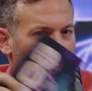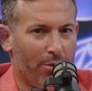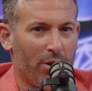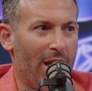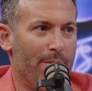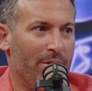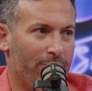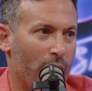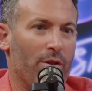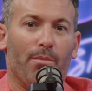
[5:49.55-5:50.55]
We've heard that
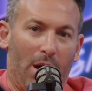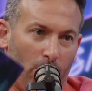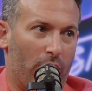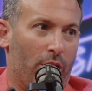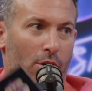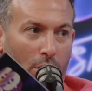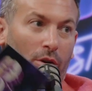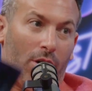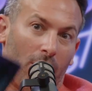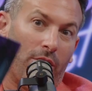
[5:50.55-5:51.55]
before. The men want to go,
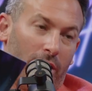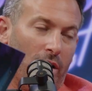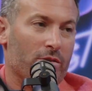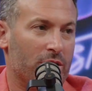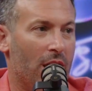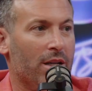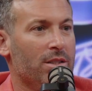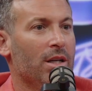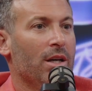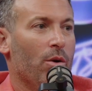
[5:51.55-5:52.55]
go, go, you know,
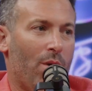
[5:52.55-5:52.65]
sex.